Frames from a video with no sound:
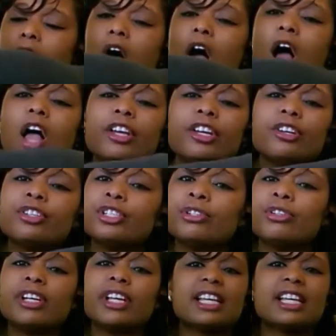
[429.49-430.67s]
All you're
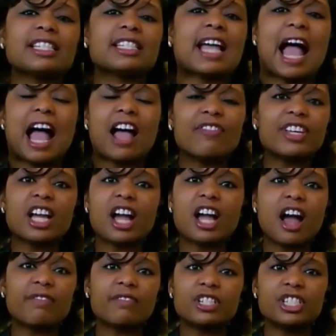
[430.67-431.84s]
doing is having a
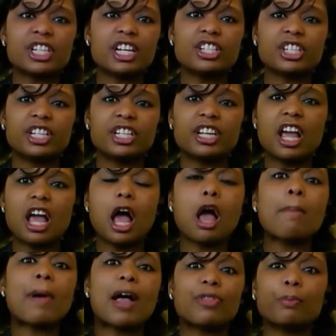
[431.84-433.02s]
conversation about the